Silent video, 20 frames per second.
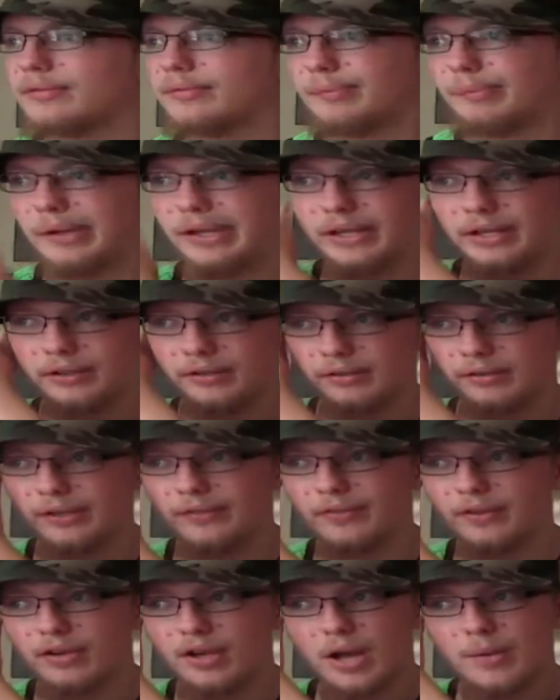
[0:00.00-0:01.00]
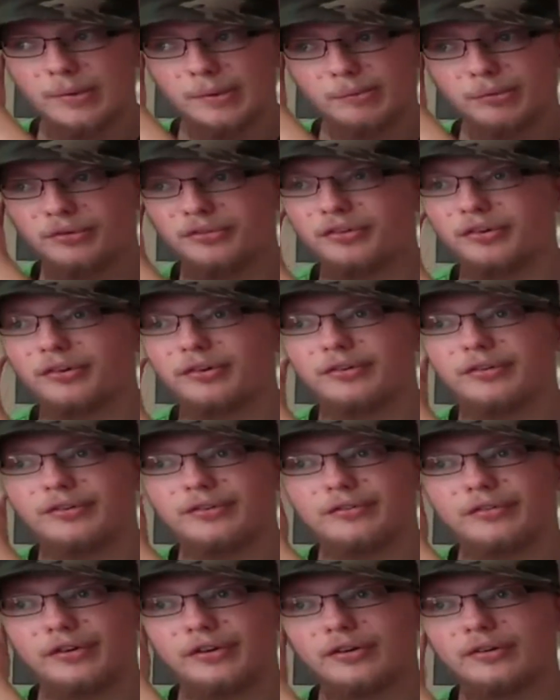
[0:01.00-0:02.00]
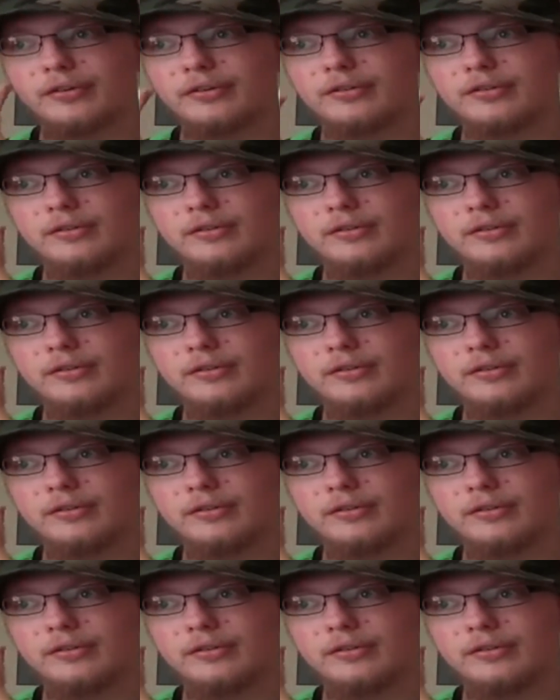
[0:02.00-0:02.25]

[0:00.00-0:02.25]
being in the comic book circles for